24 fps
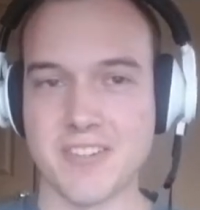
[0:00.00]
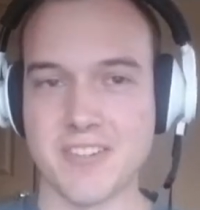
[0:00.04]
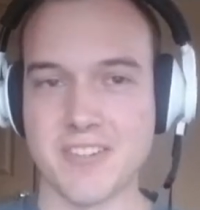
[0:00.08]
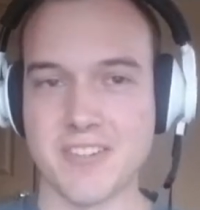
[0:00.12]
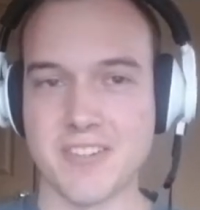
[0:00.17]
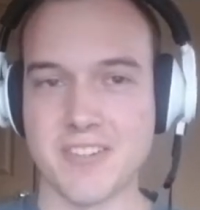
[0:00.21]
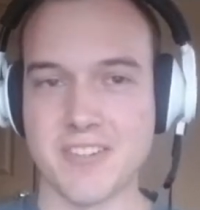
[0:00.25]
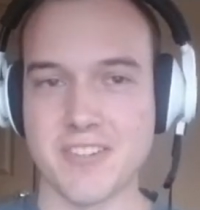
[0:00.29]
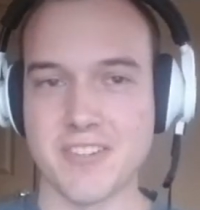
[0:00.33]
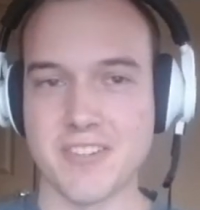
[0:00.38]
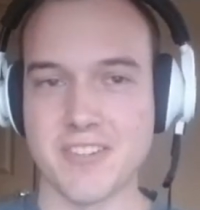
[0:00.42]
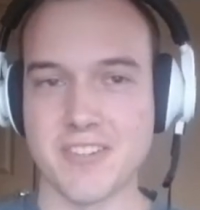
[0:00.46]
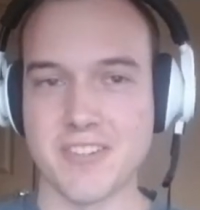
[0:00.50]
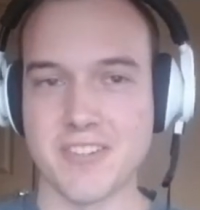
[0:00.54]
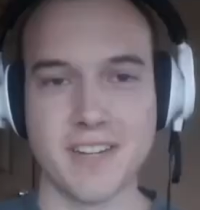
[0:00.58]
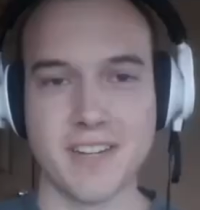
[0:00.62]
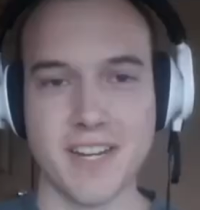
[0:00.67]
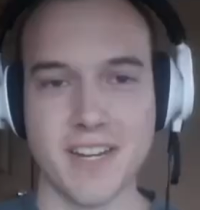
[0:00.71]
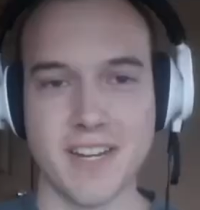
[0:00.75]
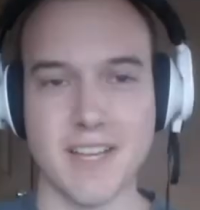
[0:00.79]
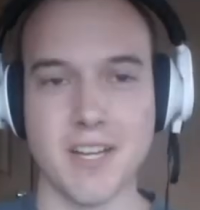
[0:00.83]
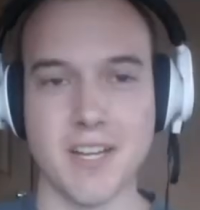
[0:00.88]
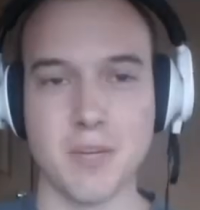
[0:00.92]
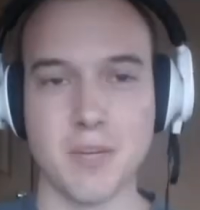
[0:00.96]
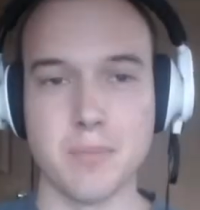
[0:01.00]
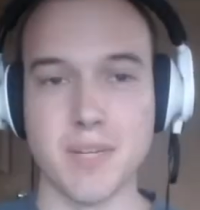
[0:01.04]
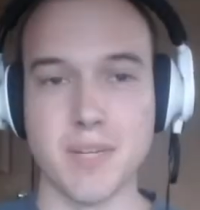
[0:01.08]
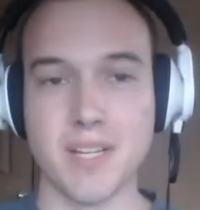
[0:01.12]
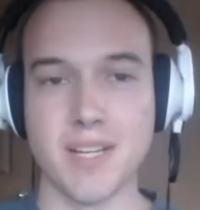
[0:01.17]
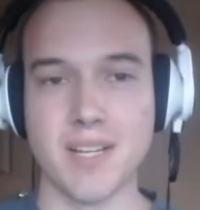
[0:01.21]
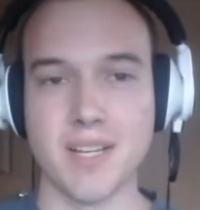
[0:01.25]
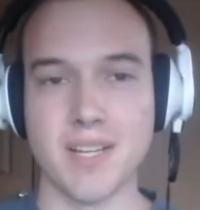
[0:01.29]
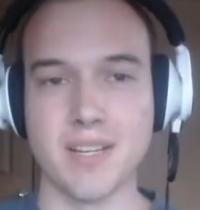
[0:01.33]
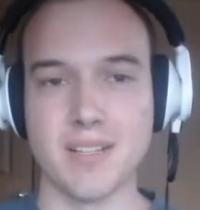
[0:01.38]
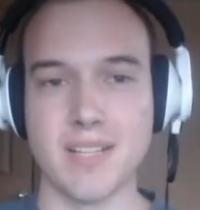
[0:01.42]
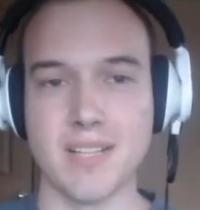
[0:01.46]
I wish I could right now. But
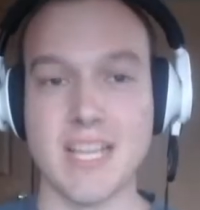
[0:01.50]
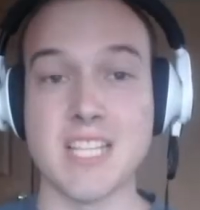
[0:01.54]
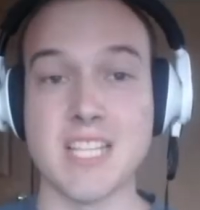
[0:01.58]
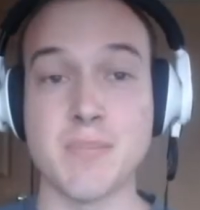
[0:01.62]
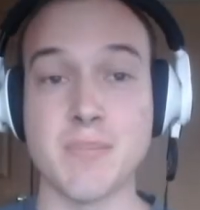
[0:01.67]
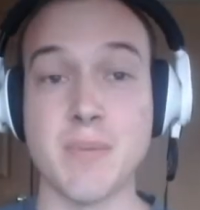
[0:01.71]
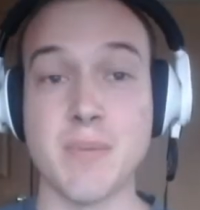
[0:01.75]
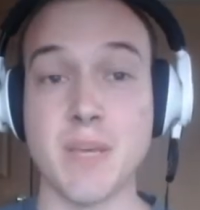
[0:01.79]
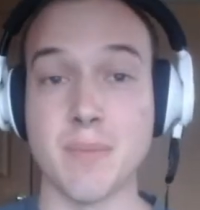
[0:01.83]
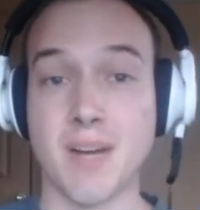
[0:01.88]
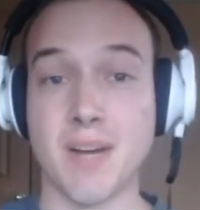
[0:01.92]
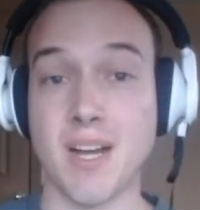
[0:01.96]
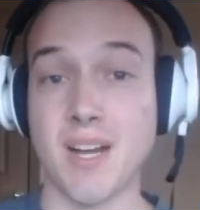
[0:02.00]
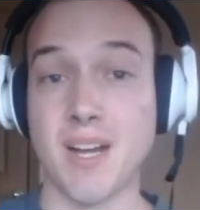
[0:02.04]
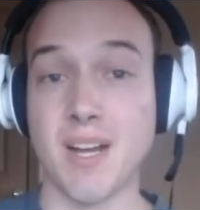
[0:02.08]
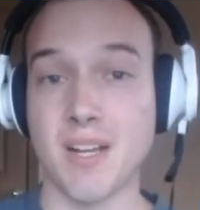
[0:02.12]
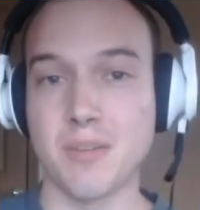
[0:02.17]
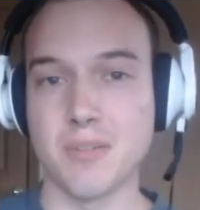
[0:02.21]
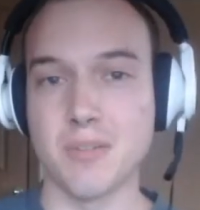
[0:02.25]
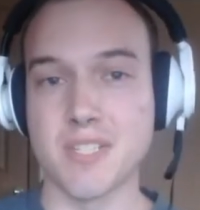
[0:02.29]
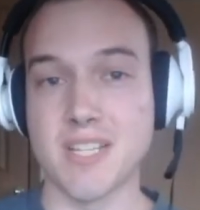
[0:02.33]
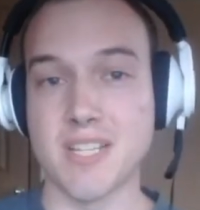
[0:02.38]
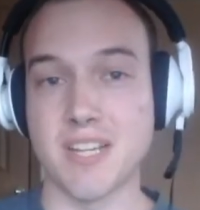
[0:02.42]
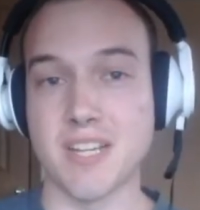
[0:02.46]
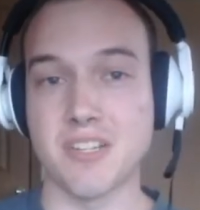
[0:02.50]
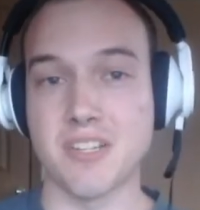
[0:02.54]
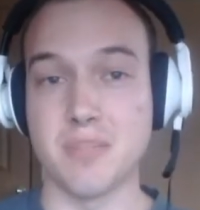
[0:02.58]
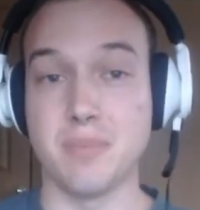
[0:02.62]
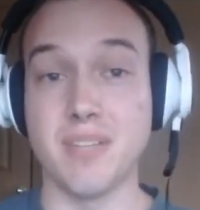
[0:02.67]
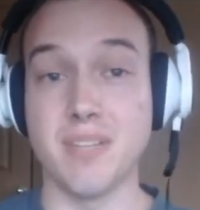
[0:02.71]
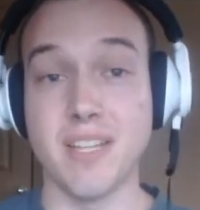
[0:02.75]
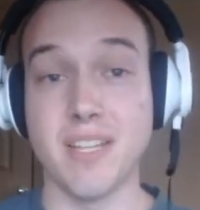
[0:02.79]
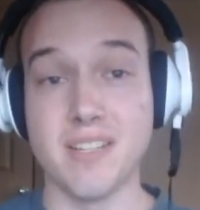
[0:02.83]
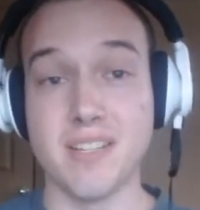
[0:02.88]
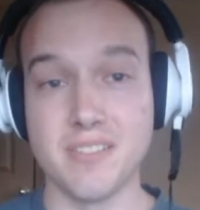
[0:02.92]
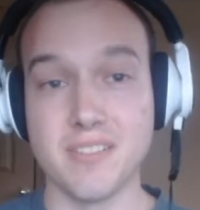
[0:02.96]
uh, SBM Hawk was actually
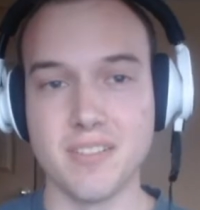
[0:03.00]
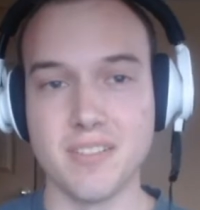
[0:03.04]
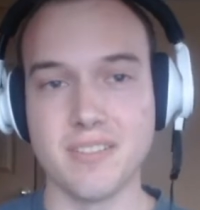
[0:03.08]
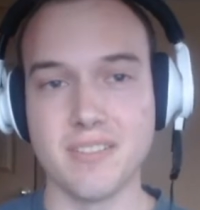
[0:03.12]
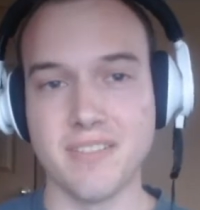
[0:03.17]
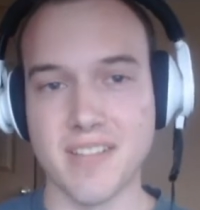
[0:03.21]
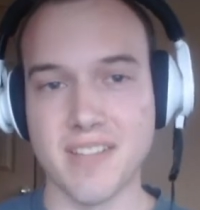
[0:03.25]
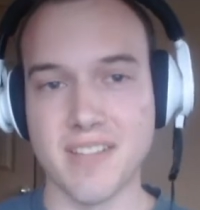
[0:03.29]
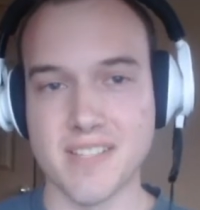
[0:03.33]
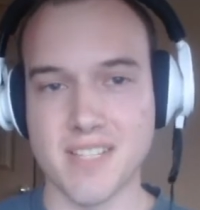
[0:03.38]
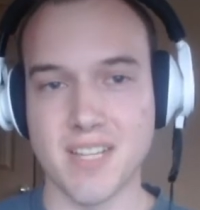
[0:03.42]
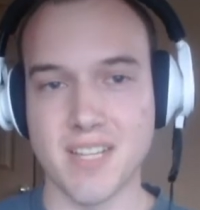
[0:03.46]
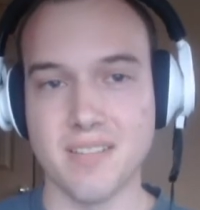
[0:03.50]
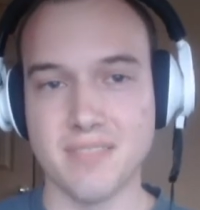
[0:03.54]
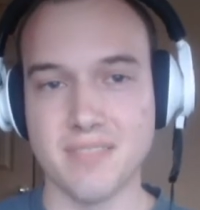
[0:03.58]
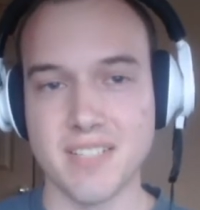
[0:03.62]
planning to do the face off,